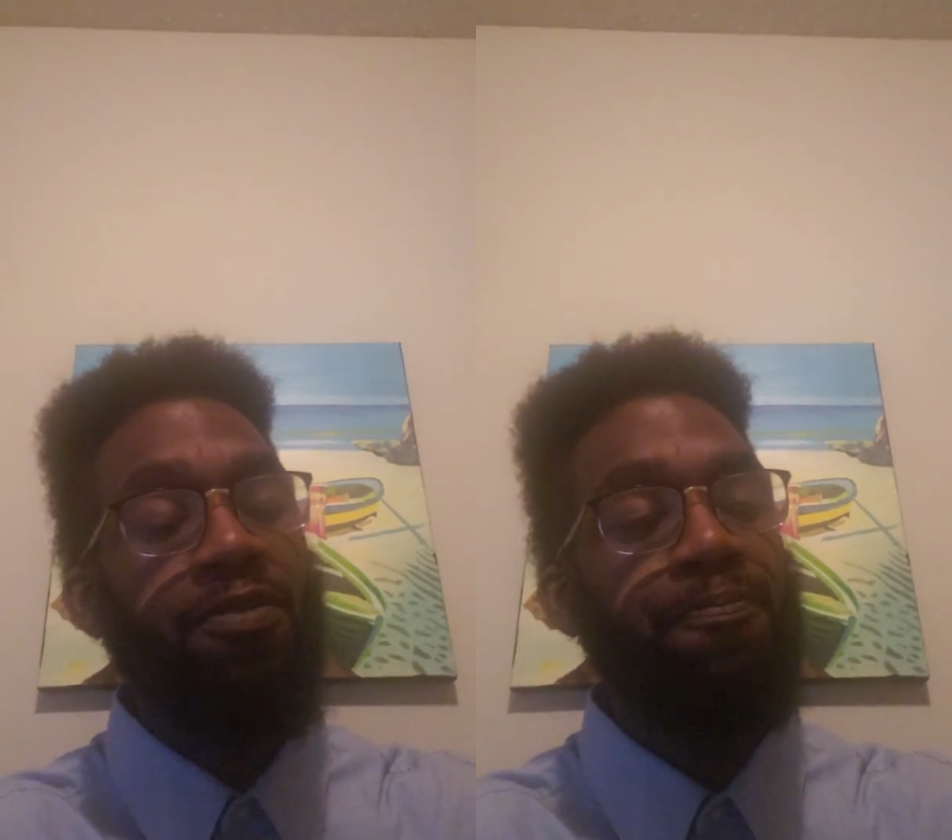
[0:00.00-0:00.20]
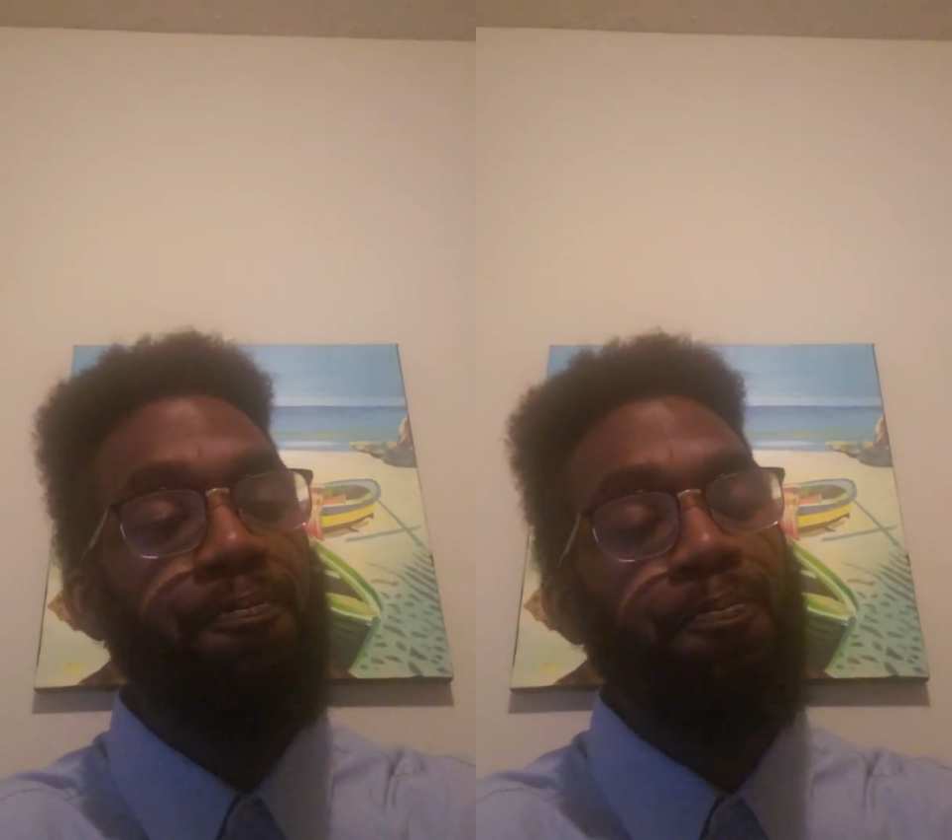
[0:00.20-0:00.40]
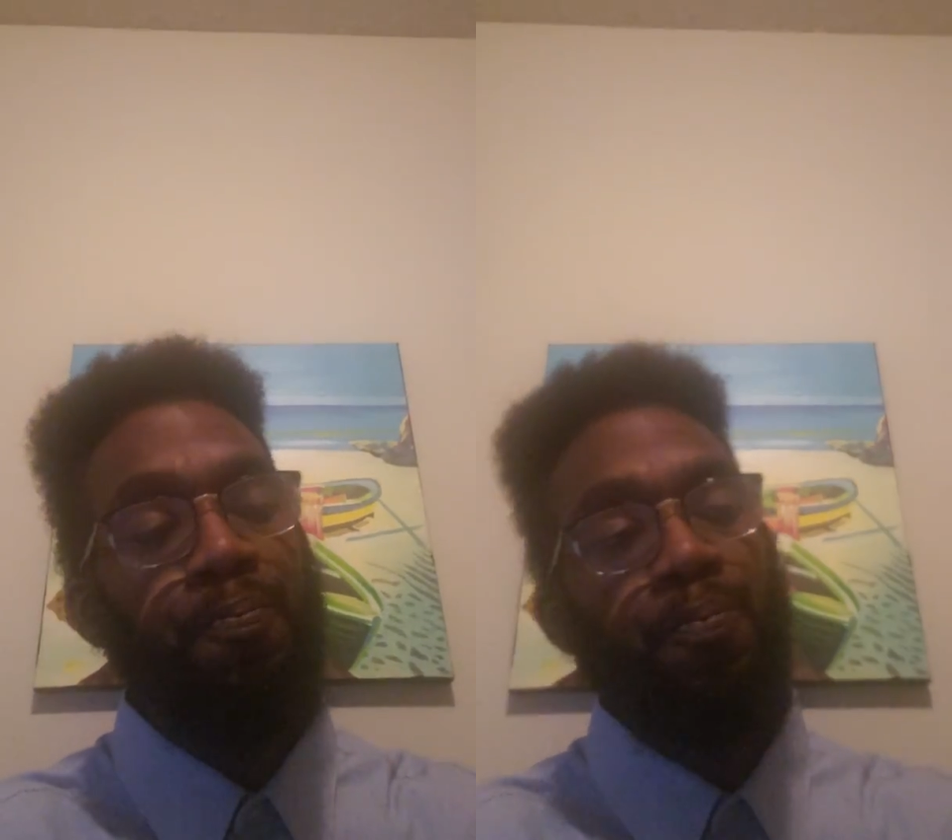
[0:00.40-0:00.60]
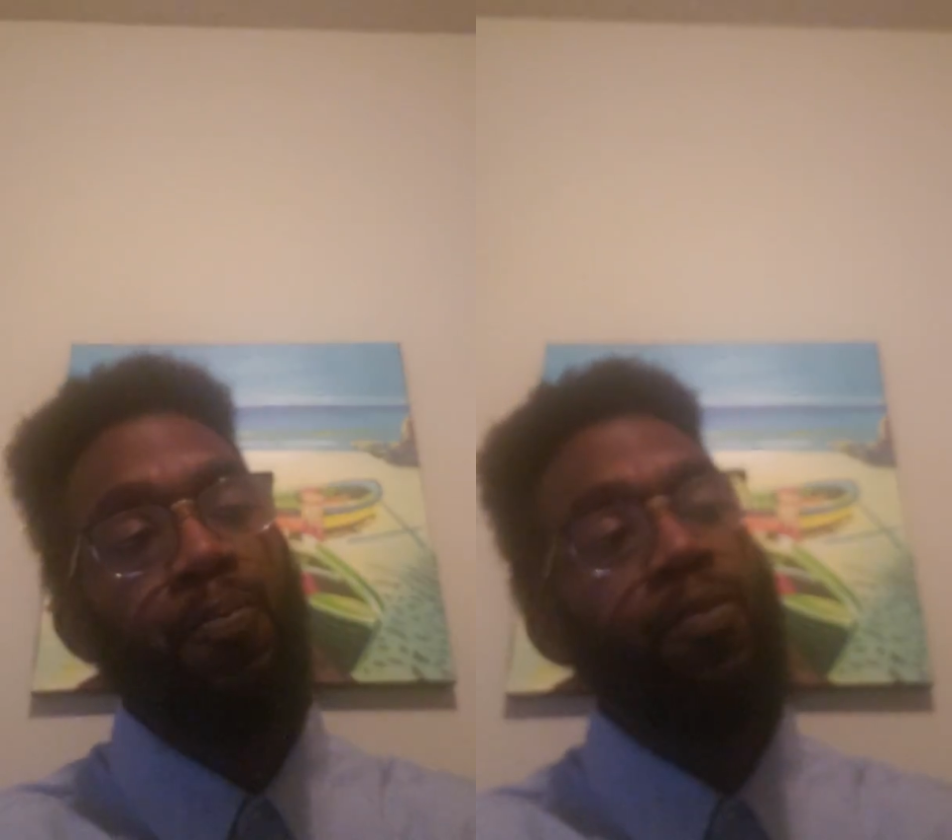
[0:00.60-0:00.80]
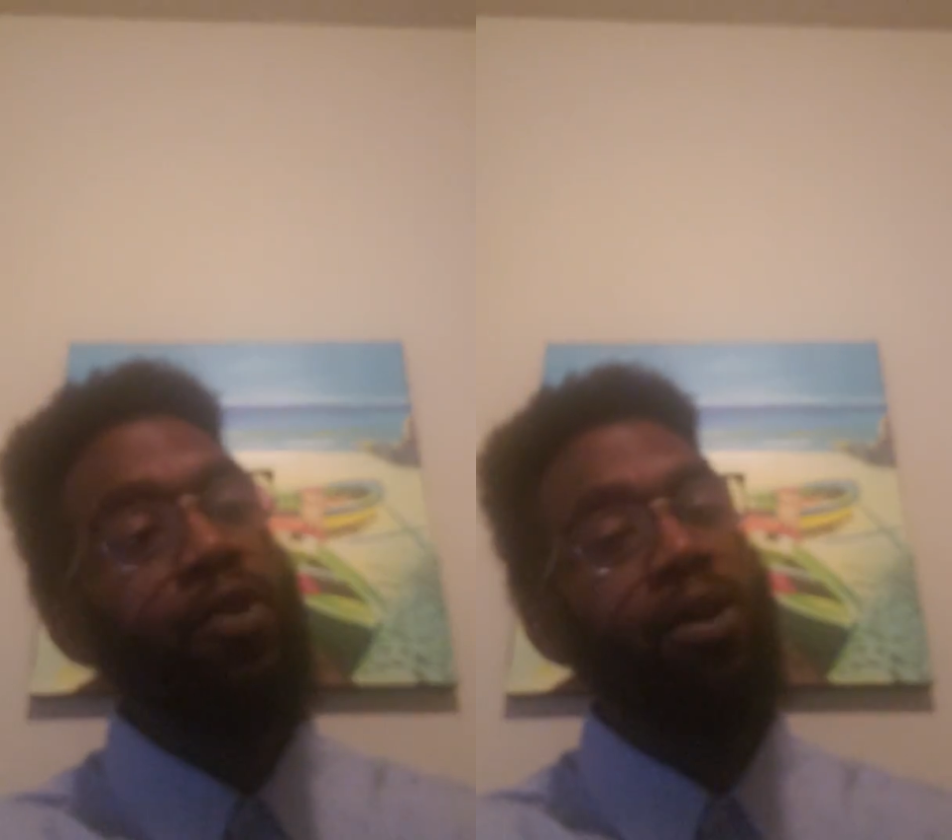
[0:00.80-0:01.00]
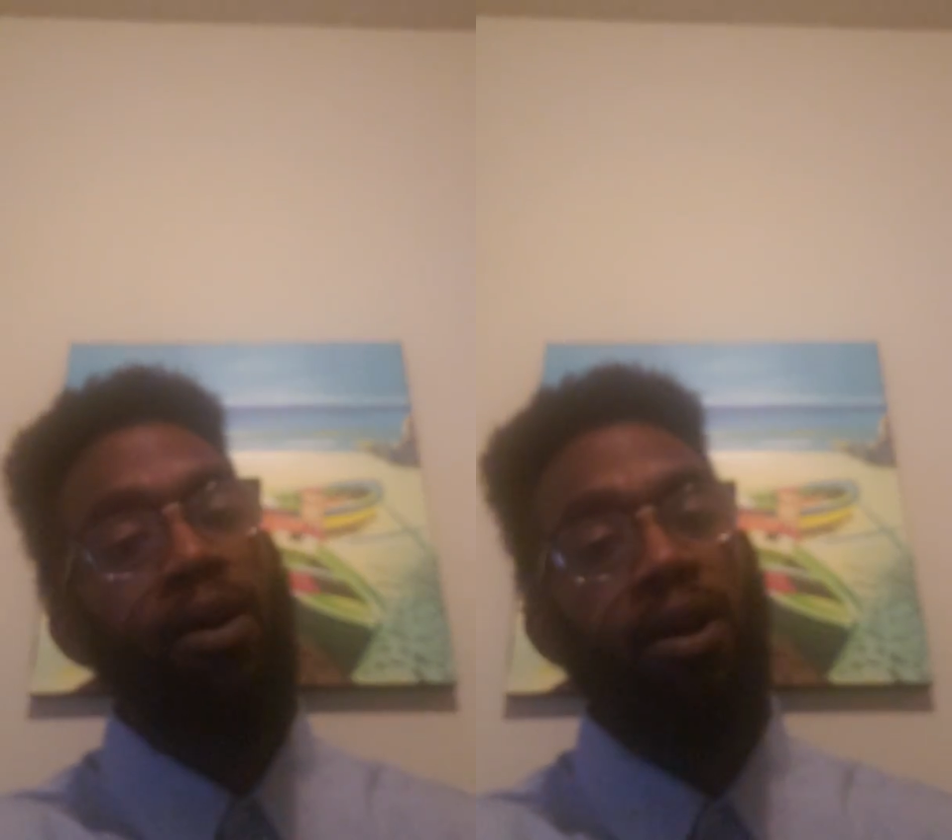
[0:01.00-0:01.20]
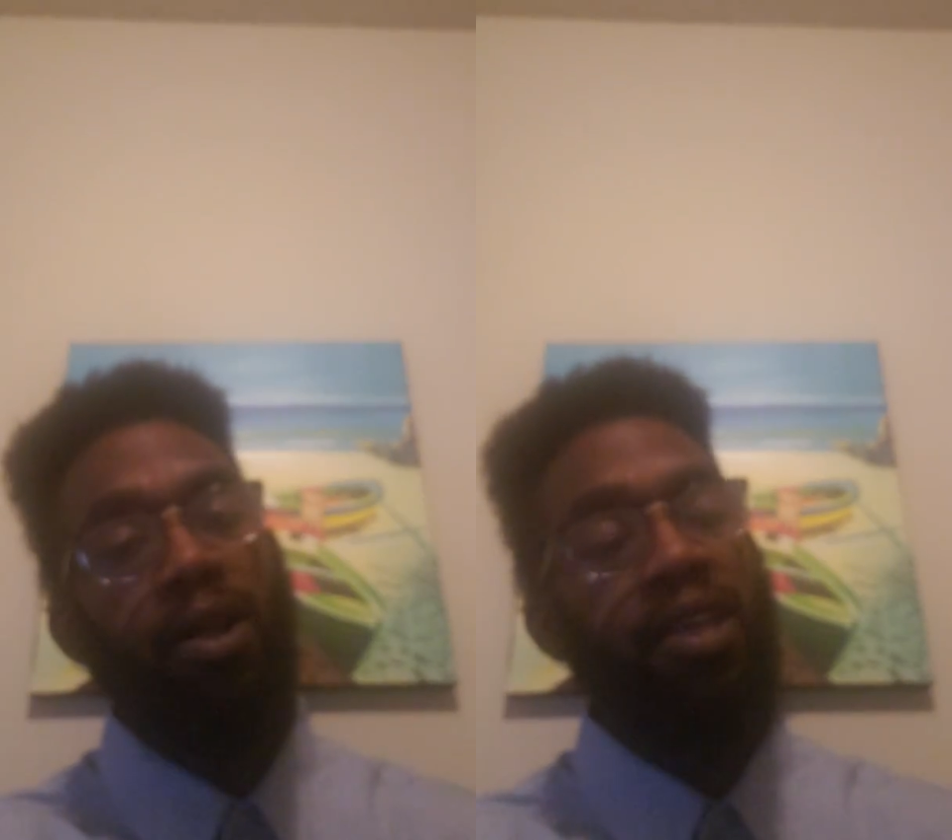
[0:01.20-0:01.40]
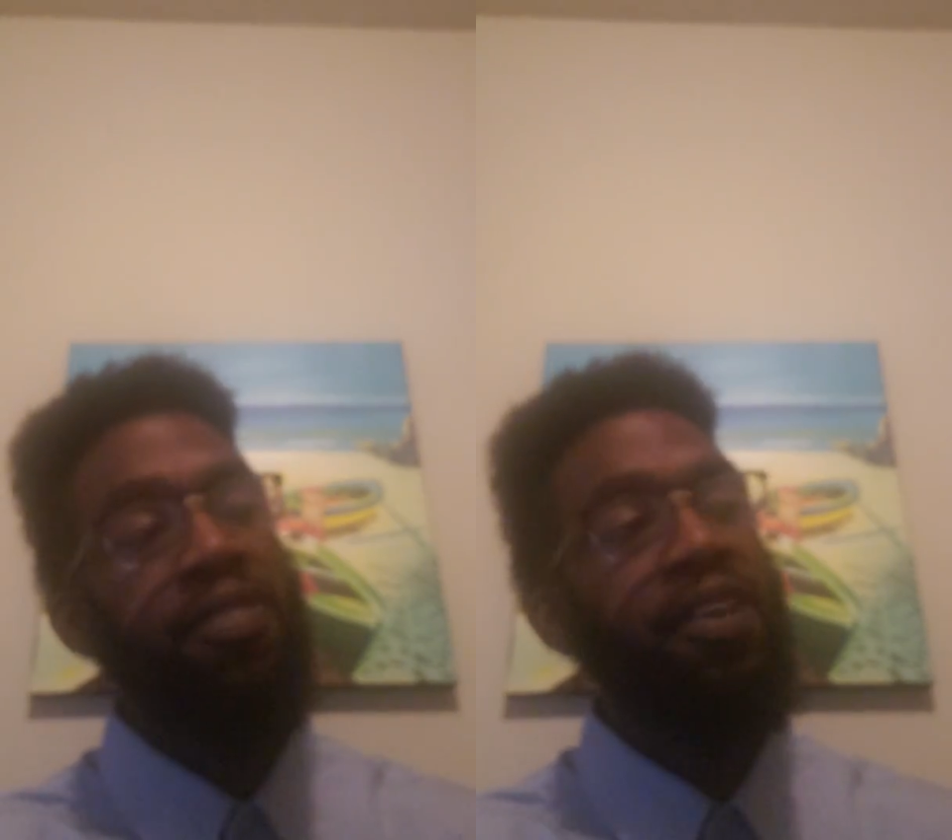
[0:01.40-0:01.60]

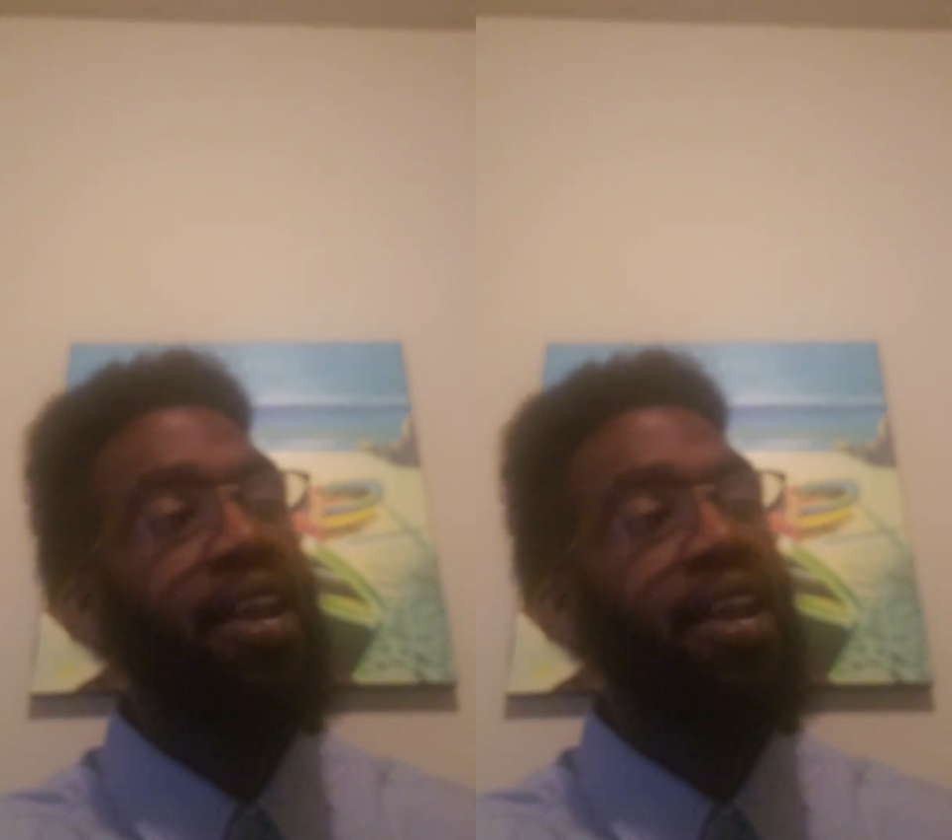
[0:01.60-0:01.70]
in